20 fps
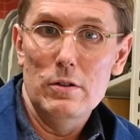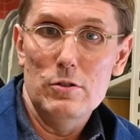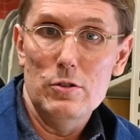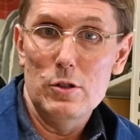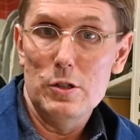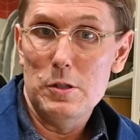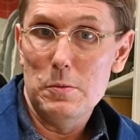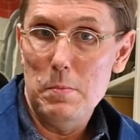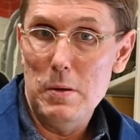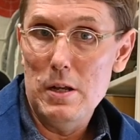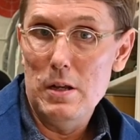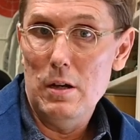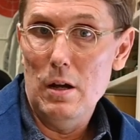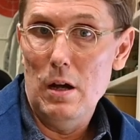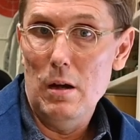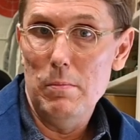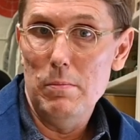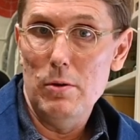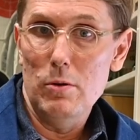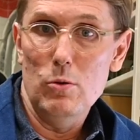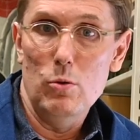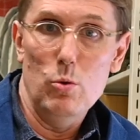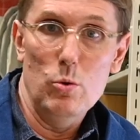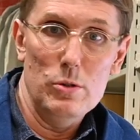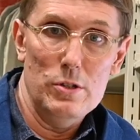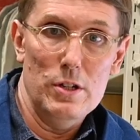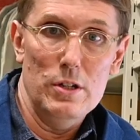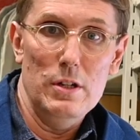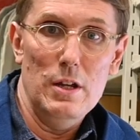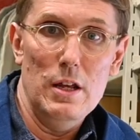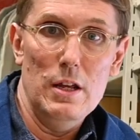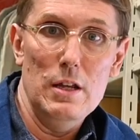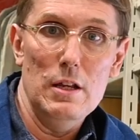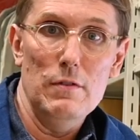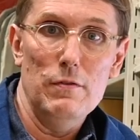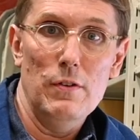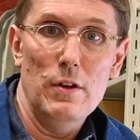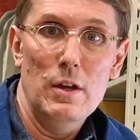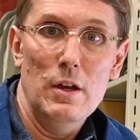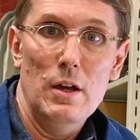to speak up or to
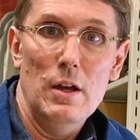leave.